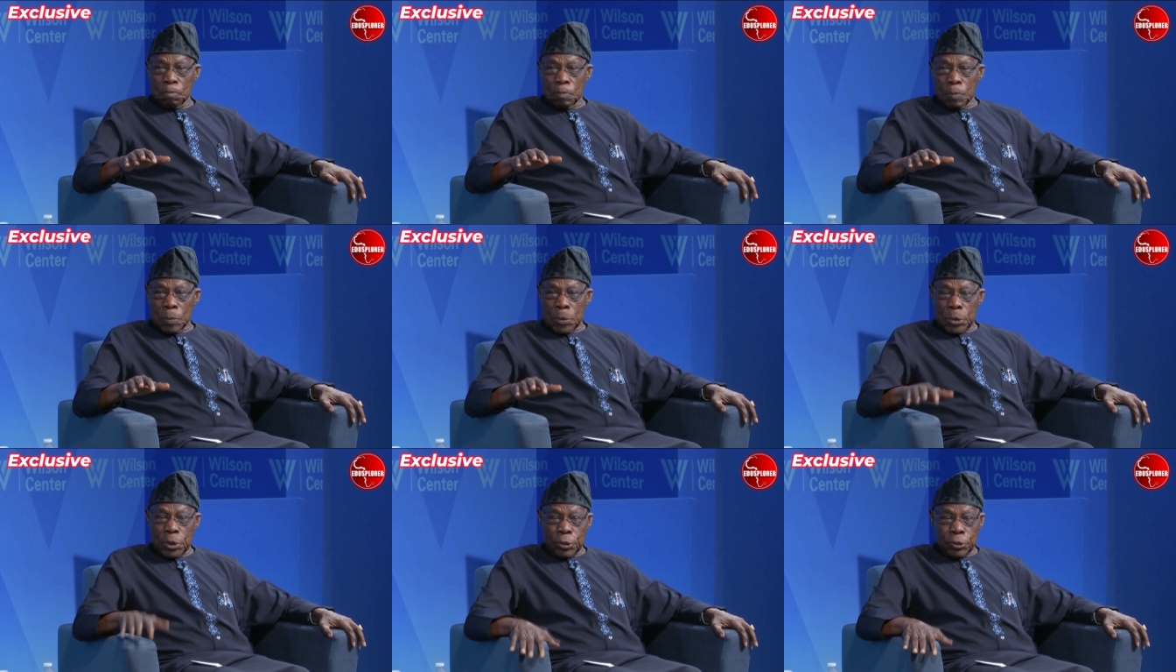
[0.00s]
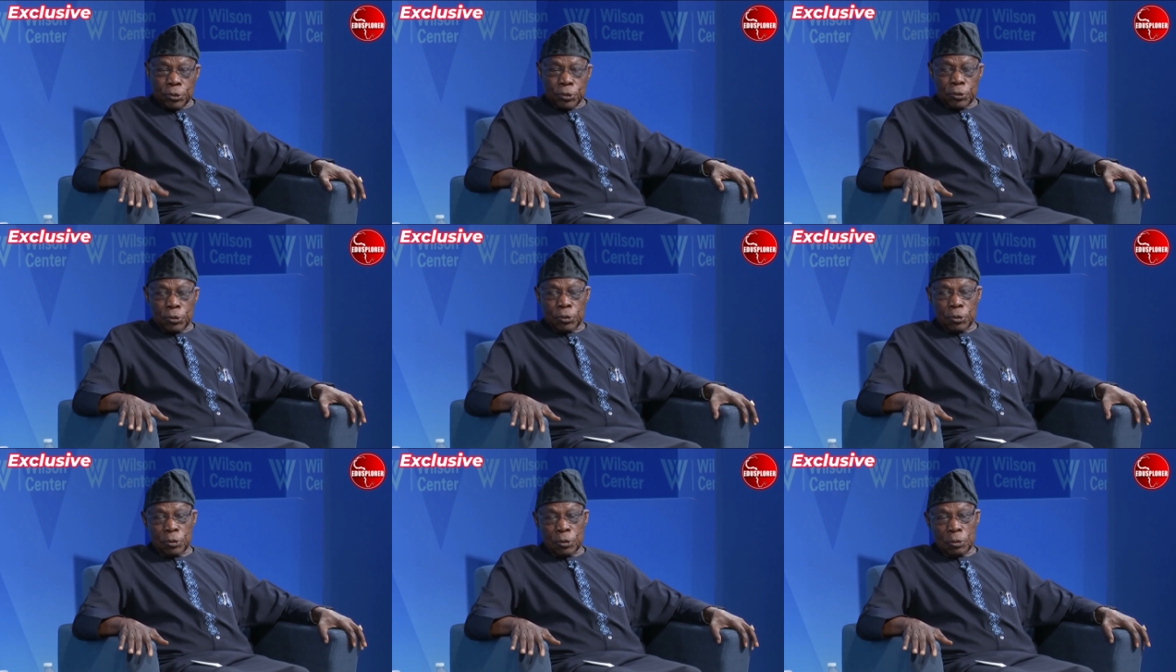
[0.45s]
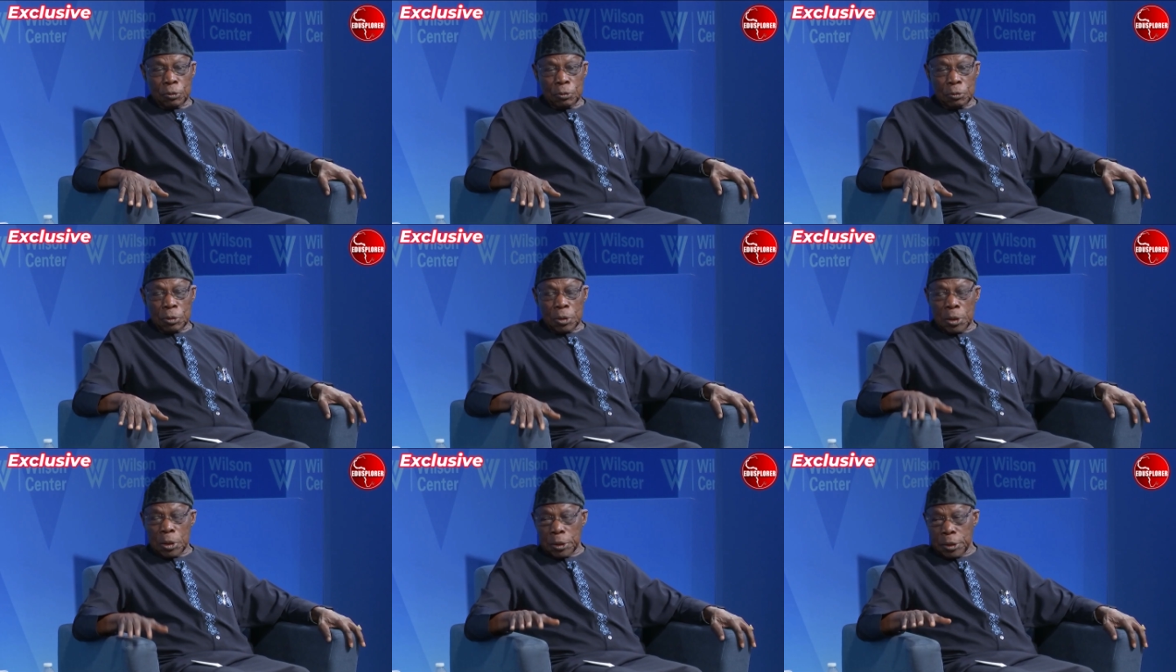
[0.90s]
is
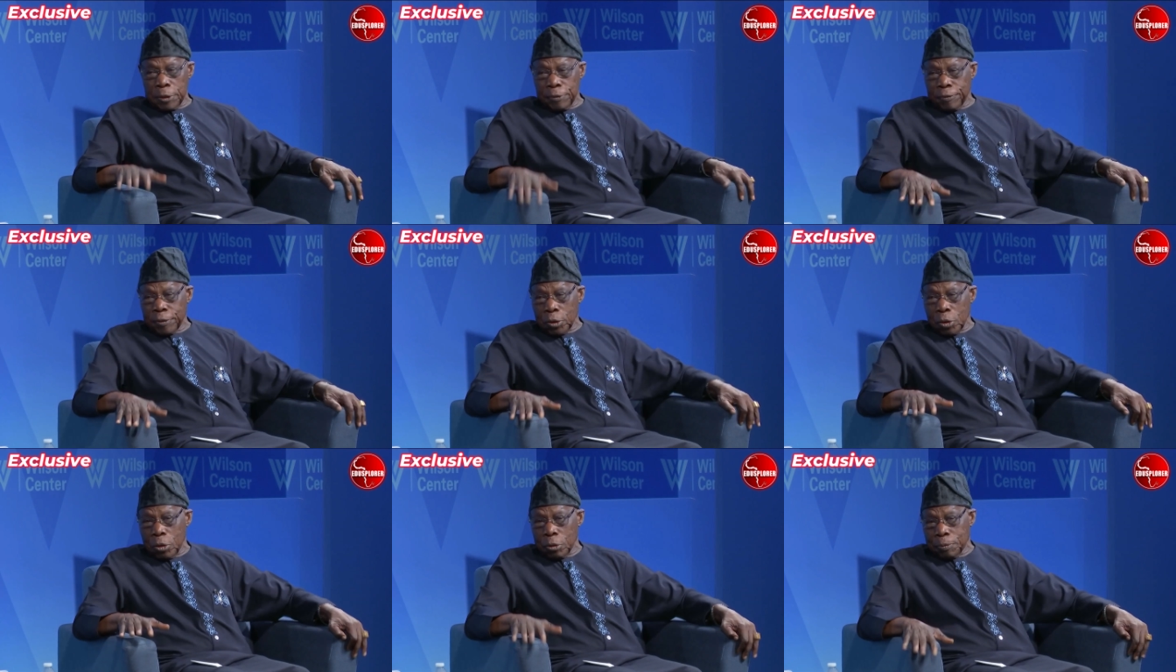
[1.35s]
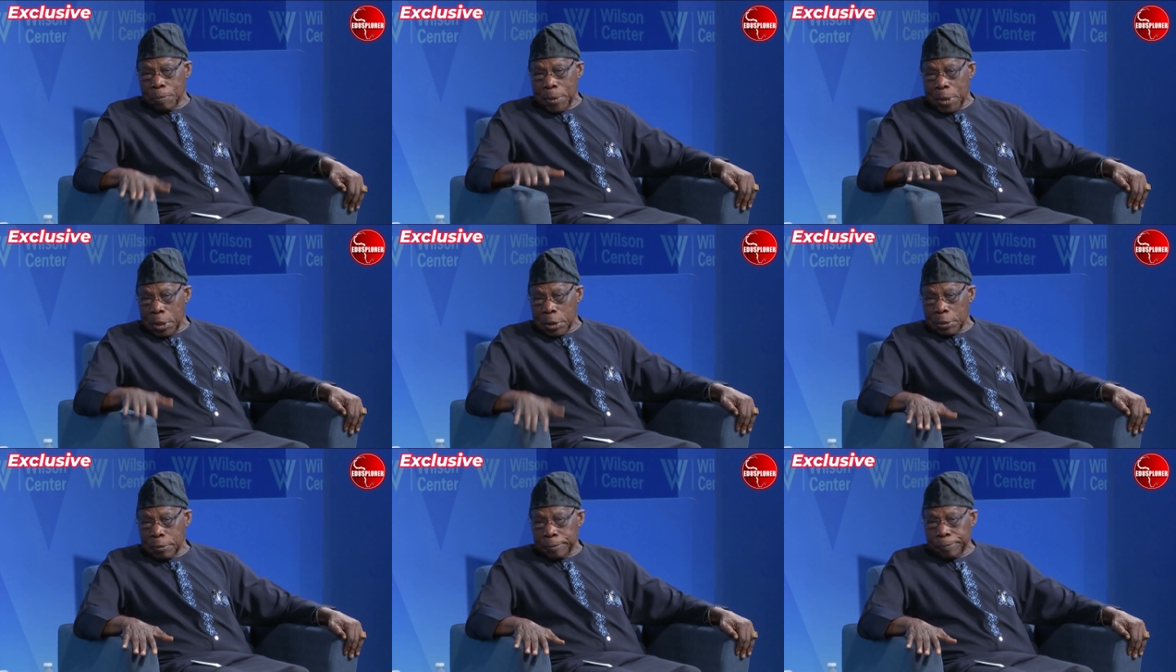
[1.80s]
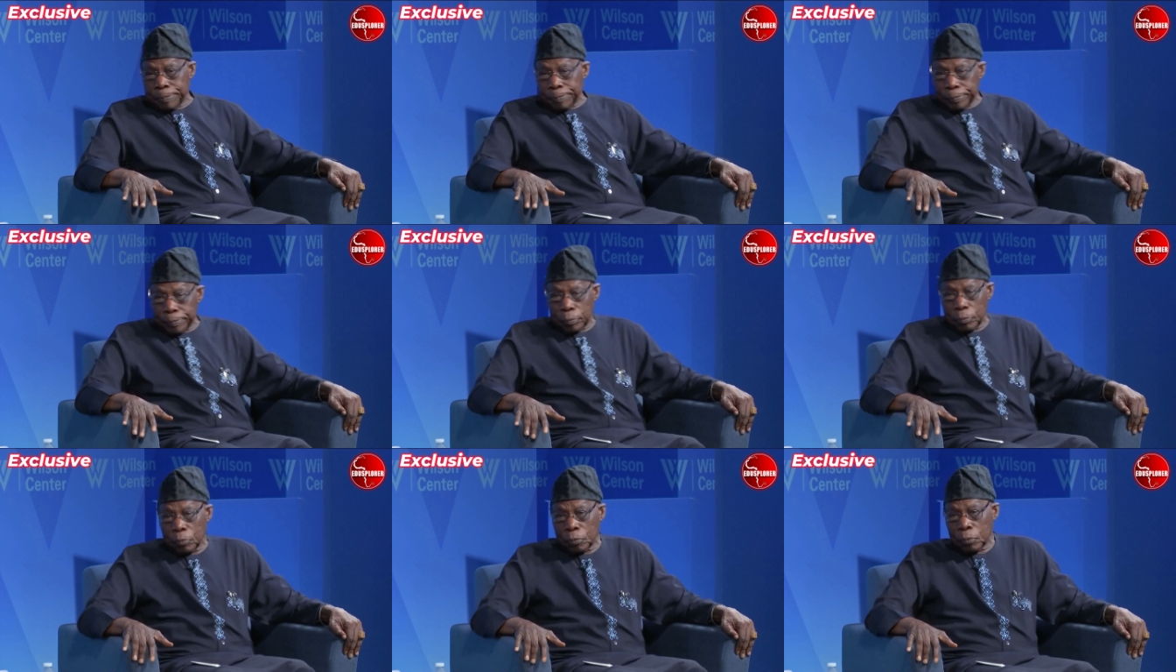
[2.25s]
a difficult man.
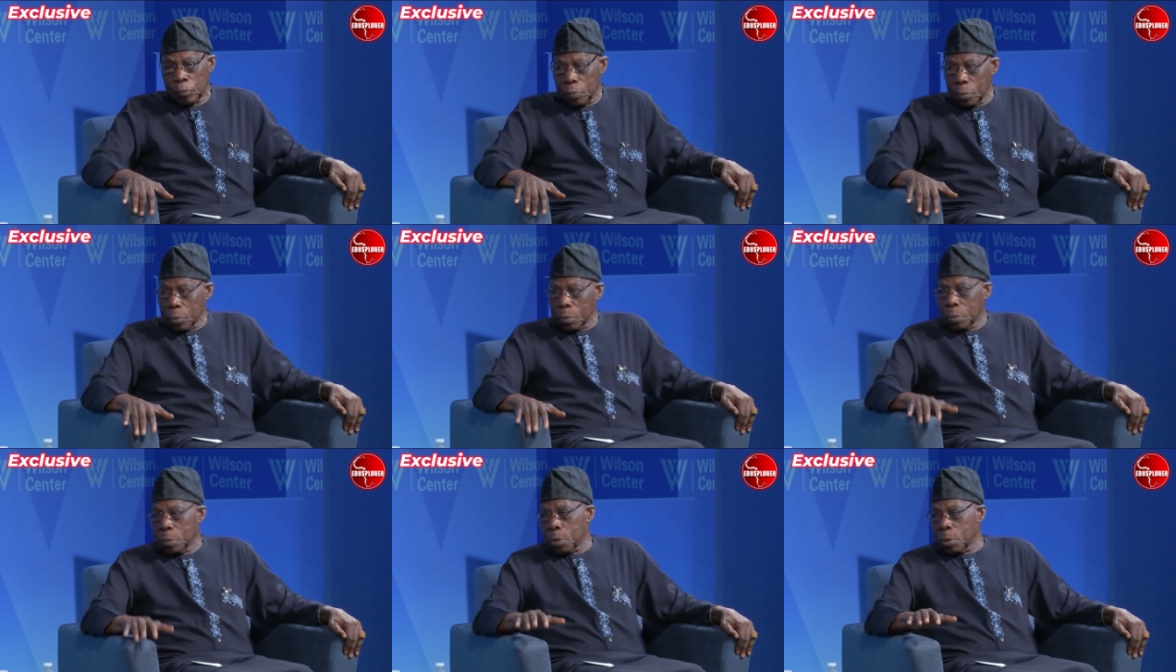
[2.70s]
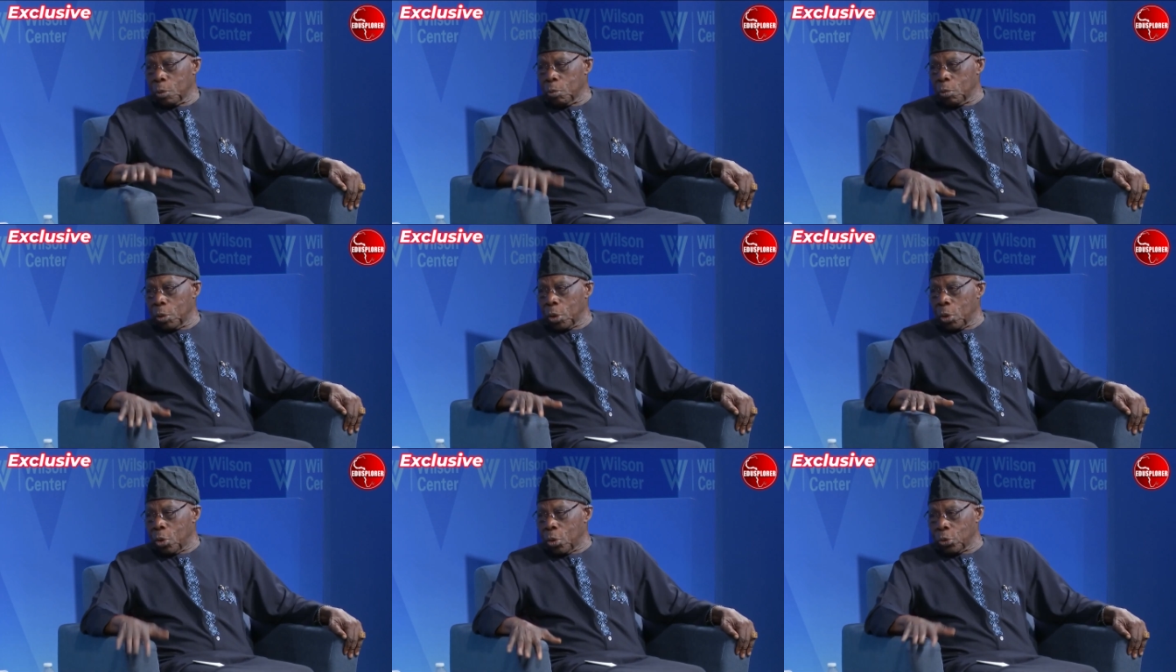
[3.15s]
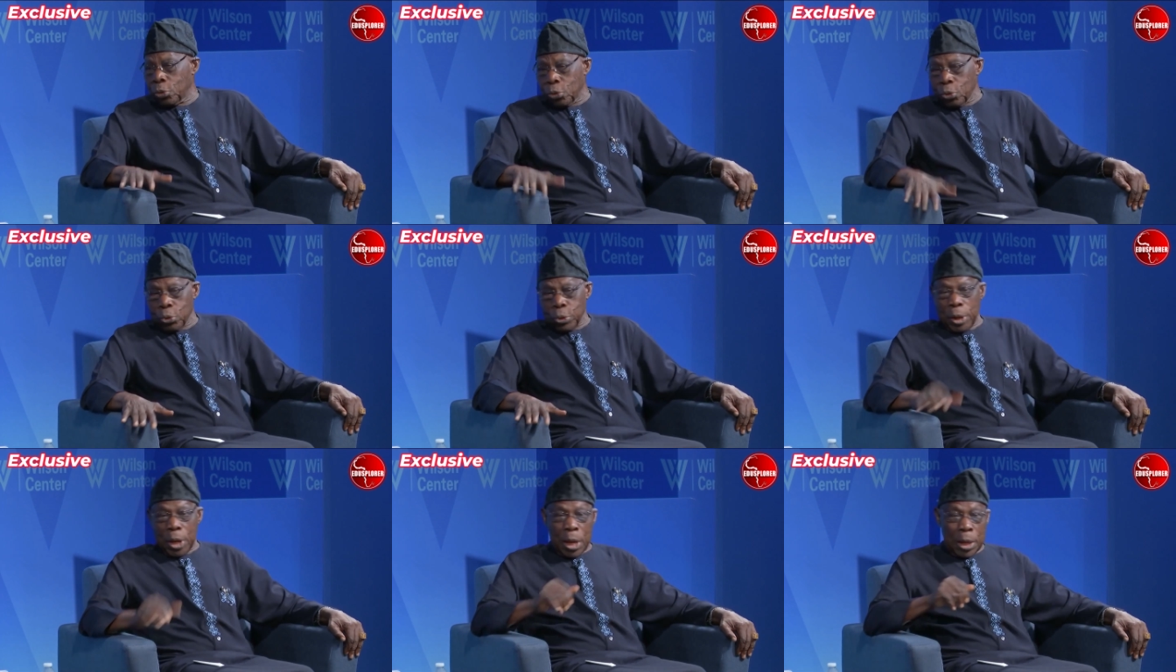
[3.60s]
We all know
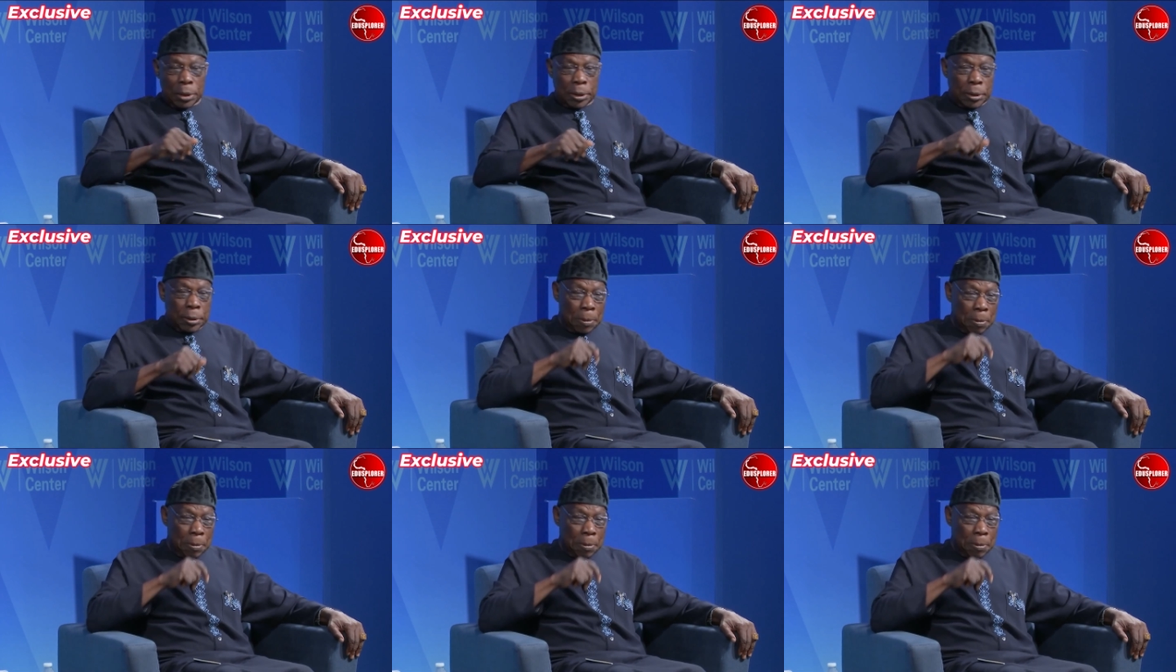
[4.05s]
that.